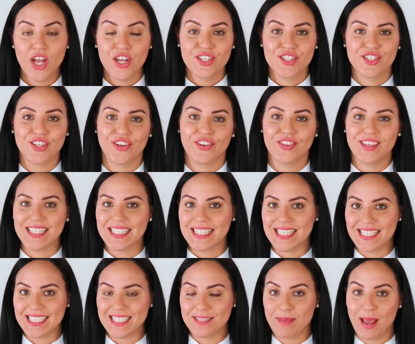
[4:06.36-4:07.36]
So this
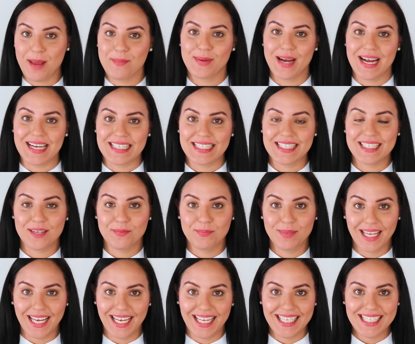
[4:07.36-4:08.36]
is my brows
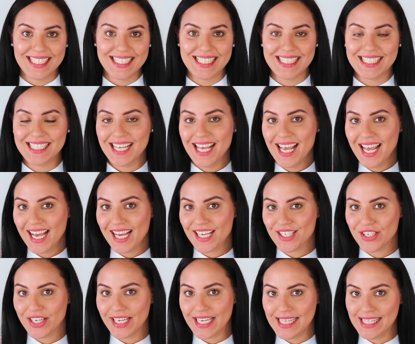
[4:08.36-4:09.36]
completed.
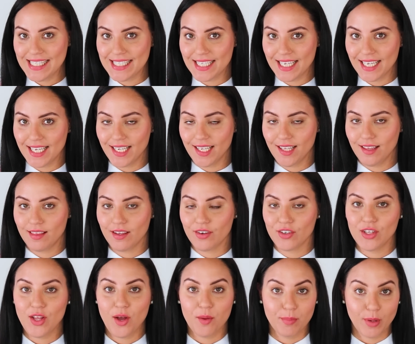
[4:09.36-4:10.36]
As you can see, they're a
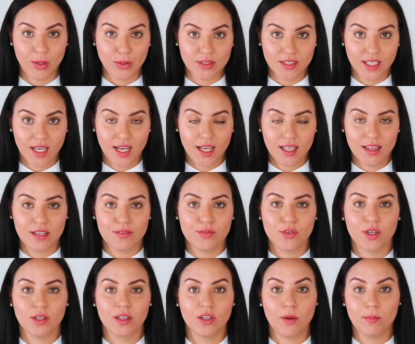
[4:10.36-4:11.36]
lot bolder, they've
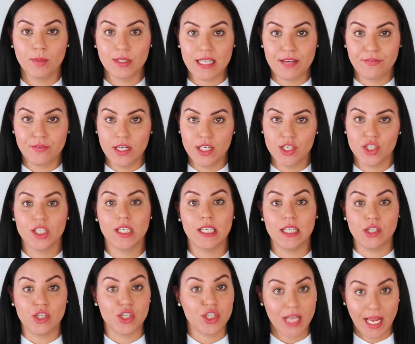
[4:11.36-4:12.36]
got a lot more definition
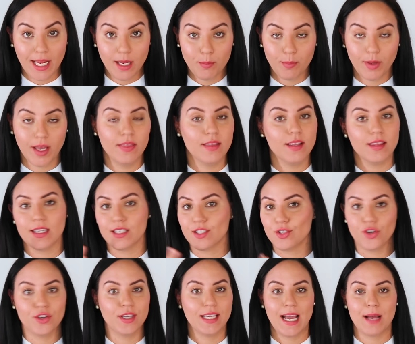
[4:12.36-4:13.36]
and shape, and then there's
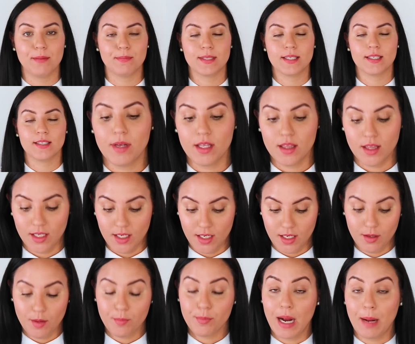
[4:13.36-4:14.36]
no gaps.
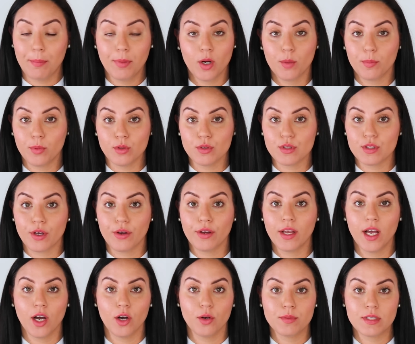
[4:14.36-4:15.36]
The Brow Pop also
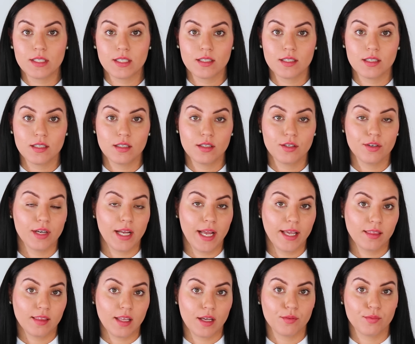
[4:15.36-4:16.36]
helped
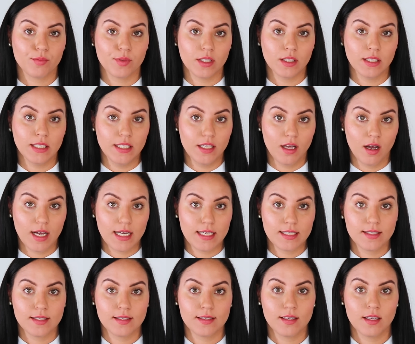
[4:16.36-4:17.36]
create that really
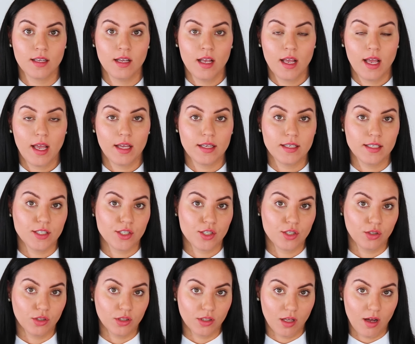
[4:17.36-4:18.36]
nice
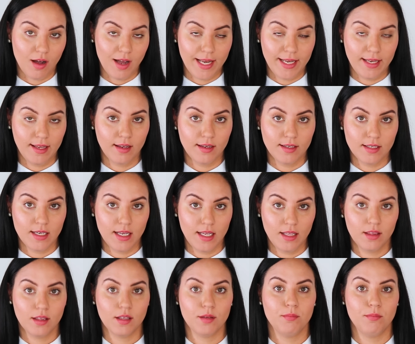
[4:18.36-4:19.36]
additional line
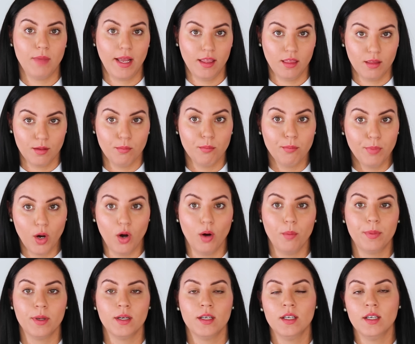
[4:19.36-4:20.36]
underneath that made them pop.
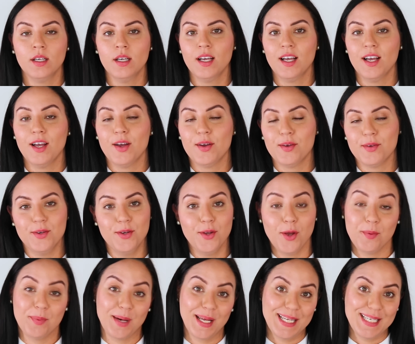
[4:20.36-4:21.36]
No
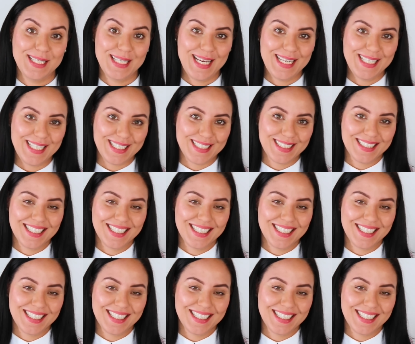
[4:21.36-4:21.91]
pun intended.